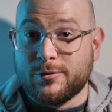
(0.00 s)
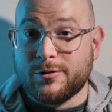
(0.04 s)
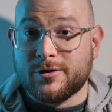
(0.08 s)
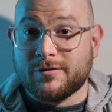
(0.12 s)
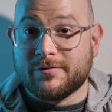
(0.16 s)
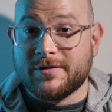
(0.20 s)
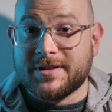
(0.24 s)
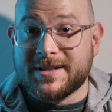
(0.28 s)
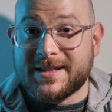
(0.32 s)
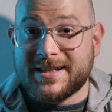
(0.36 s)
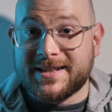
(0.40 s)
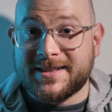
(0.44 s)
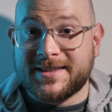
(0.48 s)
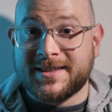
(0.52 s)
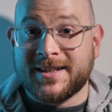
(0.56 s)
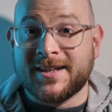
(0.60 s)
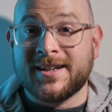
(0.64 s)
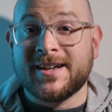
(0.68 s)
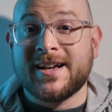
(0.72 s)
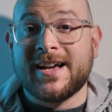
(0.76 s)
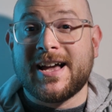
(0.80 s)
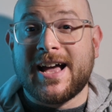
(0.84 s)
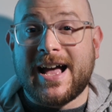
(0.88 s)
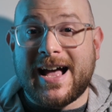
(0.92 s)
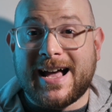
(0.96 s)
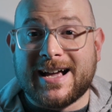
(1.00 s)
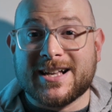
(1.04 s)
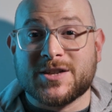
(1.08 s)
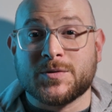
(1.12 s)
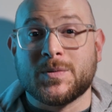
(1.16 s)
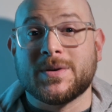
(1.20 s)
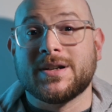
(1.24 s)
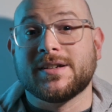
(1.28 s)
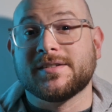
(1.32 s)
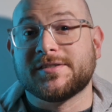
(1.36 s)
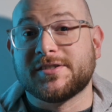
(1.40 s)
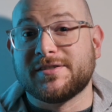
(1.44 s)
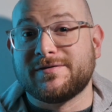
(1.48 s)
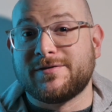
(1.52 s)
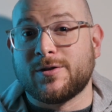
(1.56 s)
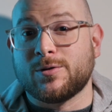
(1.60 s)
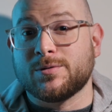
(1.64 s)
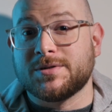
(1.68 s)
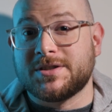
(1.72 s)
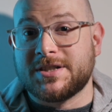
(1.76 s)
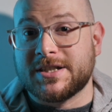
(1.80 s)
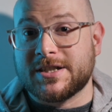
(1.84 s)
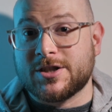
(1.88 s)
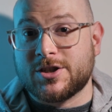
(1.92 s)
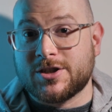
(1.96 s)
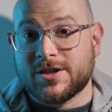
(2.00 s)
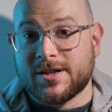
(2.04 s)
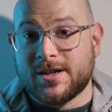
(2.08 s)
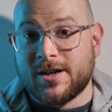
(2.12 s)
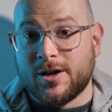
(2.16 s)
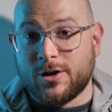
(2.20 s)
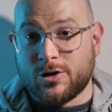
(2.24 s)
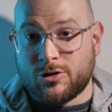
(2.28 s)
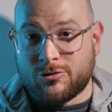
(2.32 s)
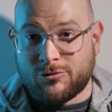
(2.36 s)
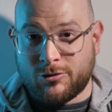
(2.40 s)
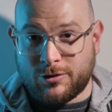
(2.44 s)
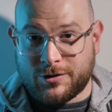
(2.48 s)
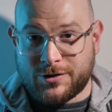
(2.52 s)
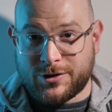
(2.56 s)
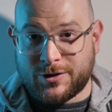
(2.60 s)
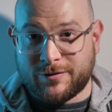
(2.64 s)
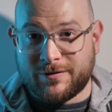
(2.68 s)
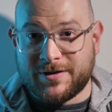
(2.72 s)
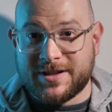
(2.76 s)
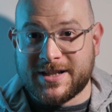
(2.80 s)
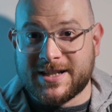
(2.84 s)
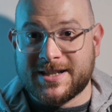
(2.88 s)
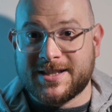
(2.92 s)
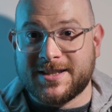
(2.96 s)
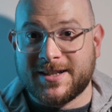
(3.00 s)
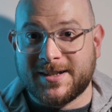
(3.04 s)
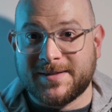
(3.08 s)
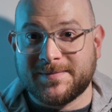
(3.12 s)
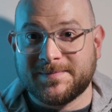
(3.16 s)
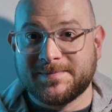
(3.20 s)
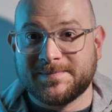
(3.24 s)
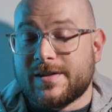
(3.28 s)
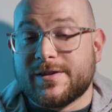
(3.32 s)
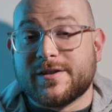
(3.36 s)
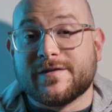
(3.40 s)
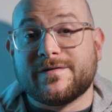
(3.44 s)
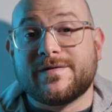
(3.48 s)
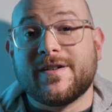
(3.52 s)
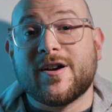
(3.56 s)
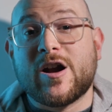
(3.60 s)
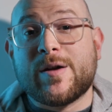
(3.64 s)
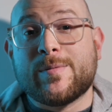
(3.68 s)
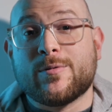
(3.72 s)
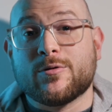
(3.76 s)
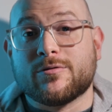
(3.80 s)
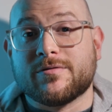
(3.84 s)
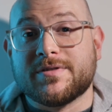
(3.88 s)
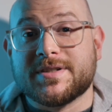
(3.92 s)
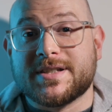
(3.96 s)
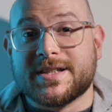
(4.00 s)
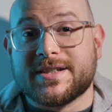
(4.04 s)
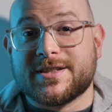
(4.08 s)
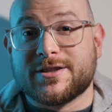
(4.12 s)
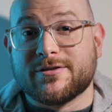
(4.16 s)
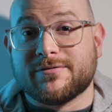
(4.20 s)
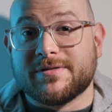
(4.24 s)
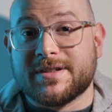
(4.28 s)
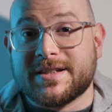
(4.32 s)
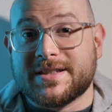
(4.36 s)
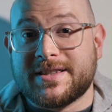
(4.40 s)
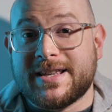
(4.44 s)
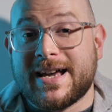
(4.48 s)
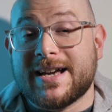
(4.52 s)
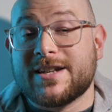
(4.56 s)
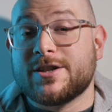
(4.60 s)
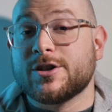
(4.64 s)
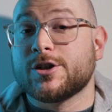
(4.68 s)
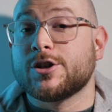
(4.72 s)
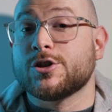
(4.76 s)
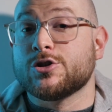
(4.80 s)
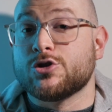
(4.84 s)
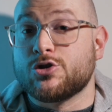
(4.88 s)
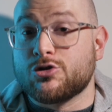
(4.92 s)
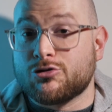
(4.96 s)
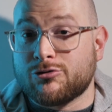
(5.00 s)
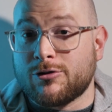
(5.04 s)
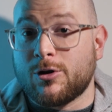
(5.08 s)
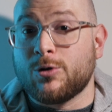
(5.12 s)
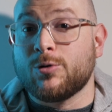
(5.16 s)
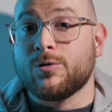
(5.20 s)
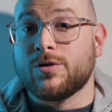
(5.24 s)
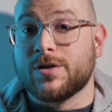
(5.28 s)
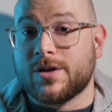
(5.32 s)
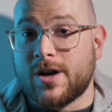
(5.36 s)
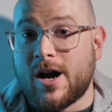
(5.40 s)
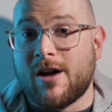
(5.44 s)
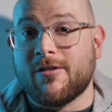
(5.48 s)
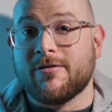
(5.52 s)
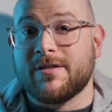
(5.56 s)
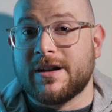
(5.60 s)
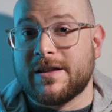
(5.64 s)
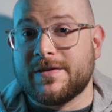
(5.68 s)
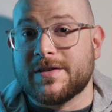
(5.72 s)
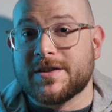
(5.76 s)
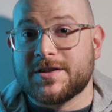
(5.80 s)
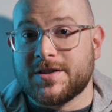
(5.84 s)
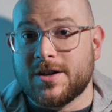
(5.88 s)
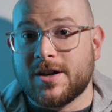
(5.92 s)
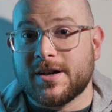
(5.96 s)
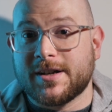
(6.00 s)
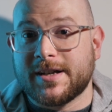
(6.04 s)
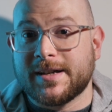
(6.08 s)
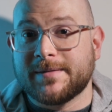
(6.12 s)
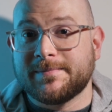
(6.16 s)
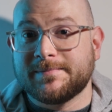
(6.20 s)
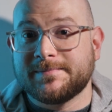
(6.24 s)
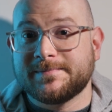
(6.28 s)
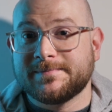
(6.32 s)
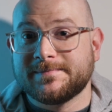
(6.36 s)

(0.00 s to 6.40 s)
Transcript: the resistor as well as the voltage across the resistor. The variable resistor is there to control the current in the circuit.